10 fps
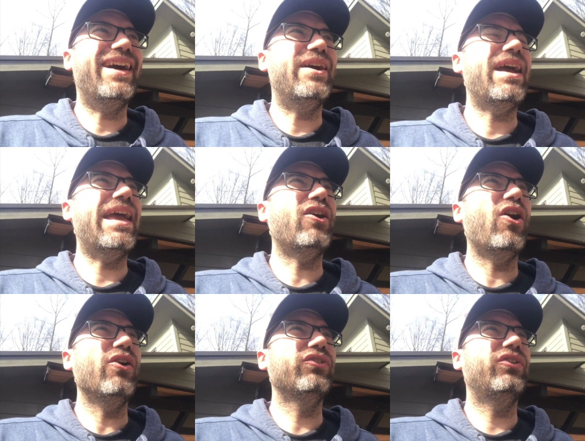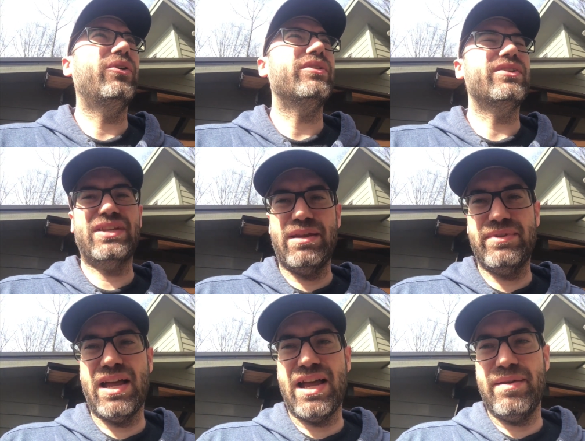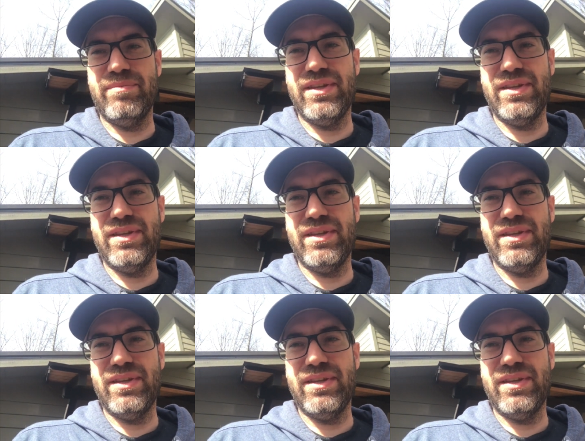uh, and also at the same time